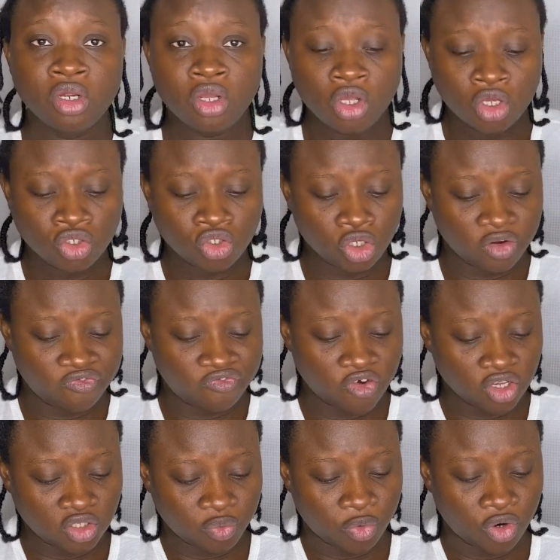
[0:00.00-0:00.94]
So the
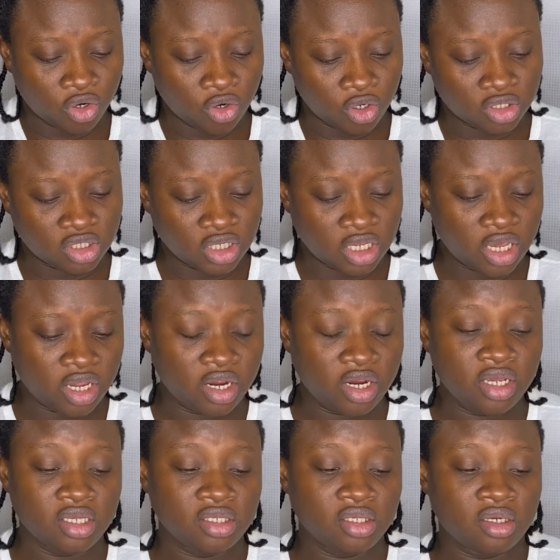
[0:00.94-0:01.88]
first product here
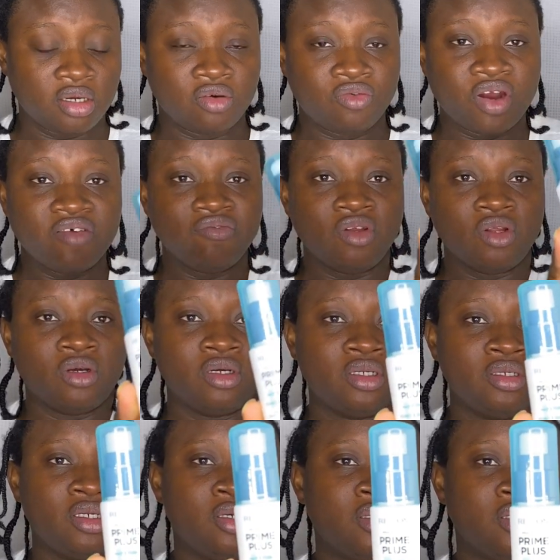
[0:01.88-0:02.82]
is a
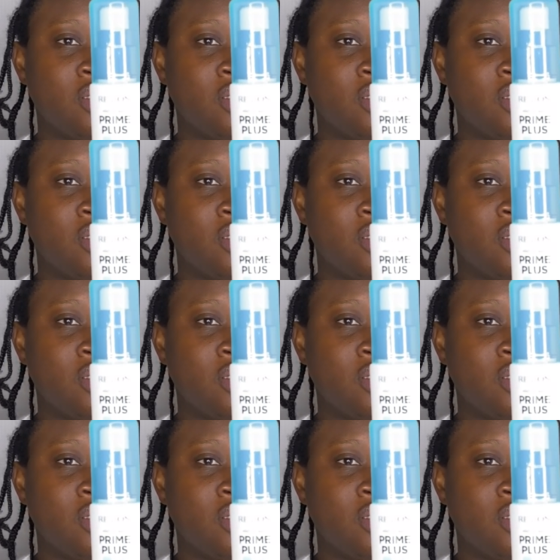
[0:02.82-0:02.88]
Revlon